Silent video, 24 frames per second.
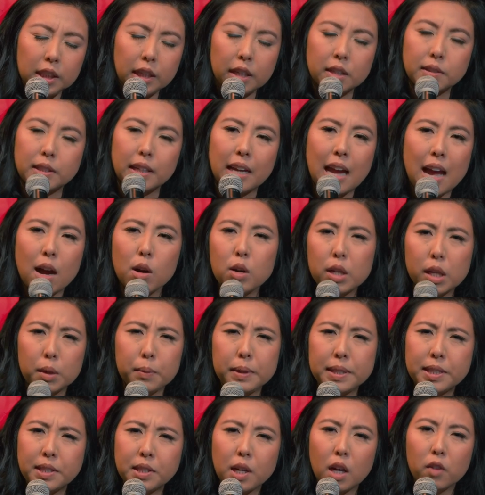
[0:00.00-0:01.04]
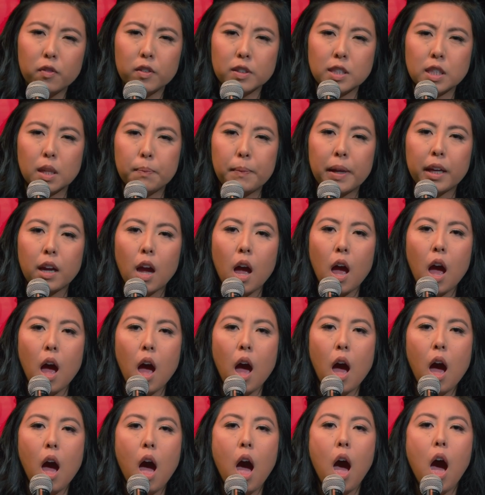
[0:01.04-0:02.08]
it. I was like, how can we solve this? I'm like,
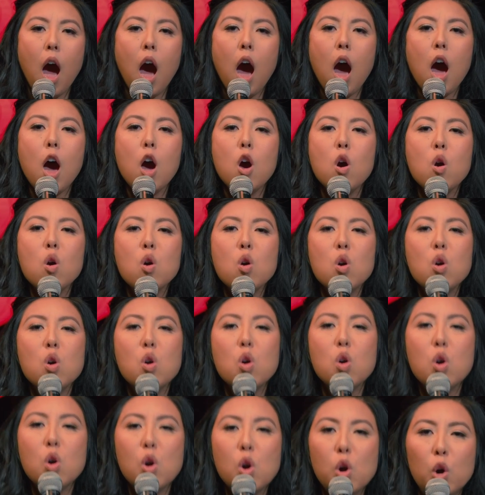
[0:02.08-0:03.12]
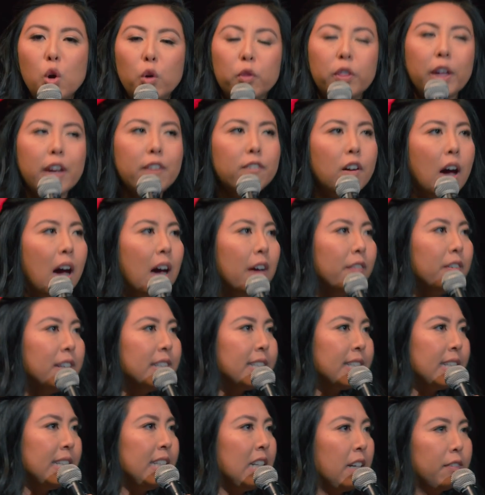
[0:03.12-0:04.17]
oh, they've
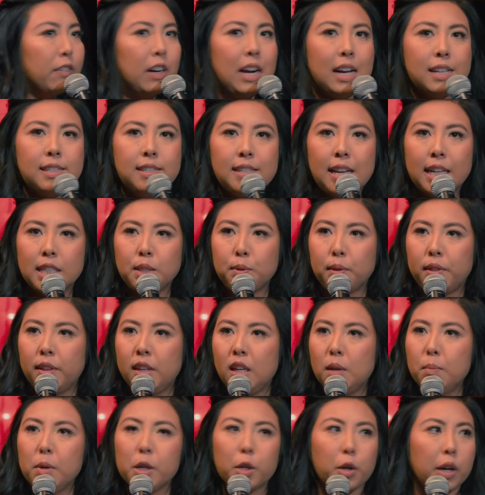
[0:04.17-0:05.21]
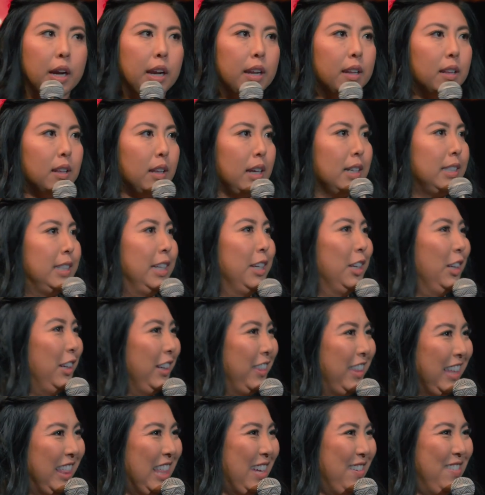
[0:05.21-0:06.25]
obviously never had sex with an immigrant. That's the only
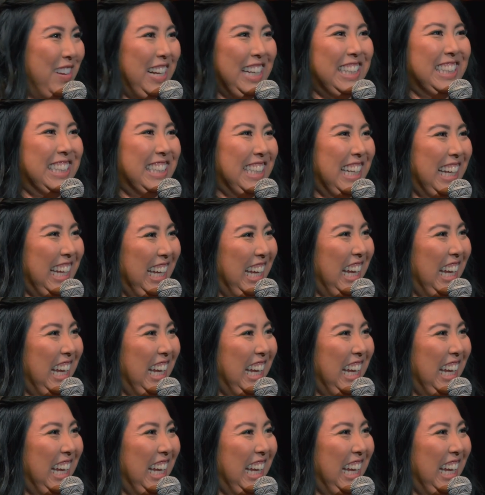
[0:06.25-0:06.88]
thing that makes sense.